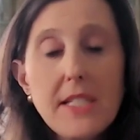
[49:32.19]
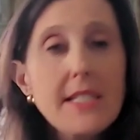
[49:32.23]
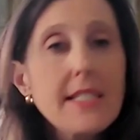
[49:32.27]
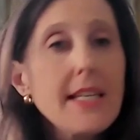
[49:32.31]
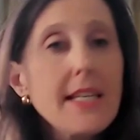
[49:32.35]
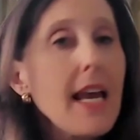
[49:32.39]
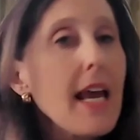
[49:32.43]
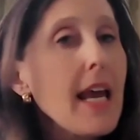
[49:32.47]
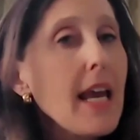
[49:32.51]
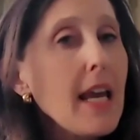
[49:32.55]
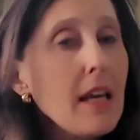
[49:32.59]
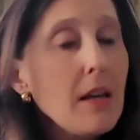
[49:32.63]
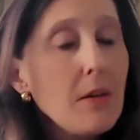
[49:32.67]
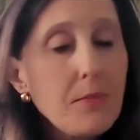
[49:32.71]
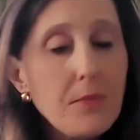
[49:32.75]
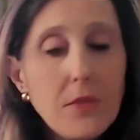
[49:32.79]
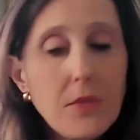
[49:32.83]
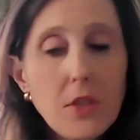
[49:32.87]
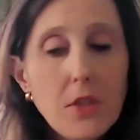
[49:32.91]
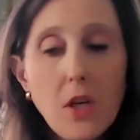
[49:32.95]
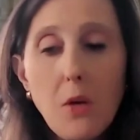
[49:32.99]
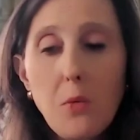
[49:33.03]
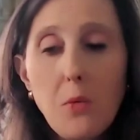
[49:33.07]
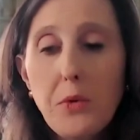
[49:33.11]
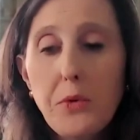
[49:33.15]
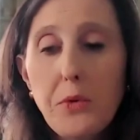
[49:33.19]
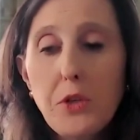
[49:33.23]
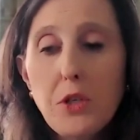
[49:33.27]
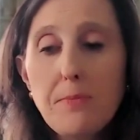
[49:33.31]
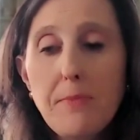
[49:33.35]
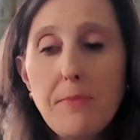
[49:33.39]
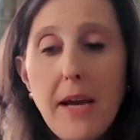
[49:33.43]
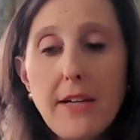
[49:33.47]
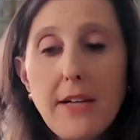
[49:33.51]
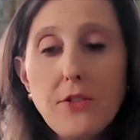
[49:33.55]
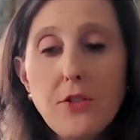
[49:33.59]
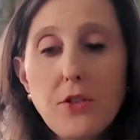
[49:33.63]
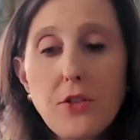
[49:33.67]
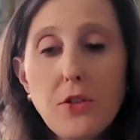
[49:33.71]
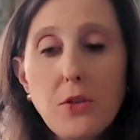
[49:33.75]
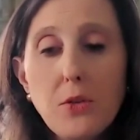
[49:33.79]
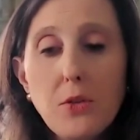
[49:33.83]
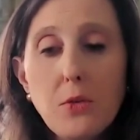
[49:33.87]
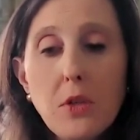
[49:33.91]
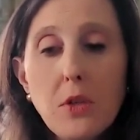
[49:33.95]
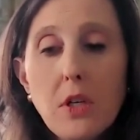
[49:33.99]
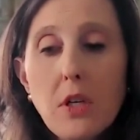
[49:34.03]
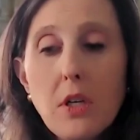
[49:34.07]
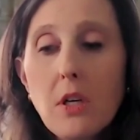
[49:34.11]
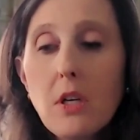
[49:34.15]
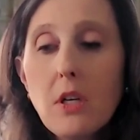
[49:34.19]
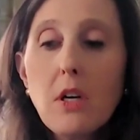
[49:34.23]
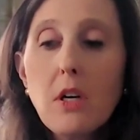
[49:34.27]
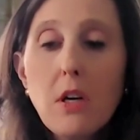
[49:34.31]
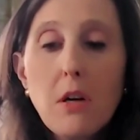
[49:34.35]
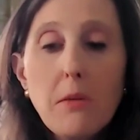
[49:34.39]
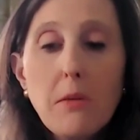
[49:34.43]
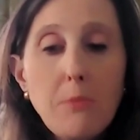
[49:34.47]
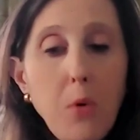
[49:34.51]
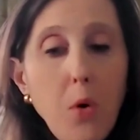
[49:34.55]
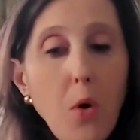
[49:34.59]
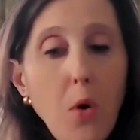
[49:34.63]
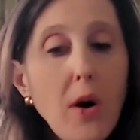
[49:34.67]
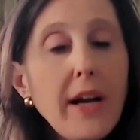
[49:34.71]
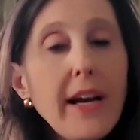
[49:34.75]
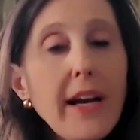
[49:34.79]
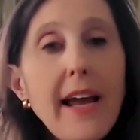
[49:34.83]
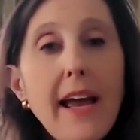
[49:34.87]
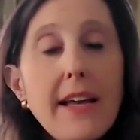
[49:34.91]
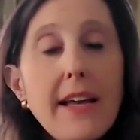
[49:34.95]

say, with respect to poor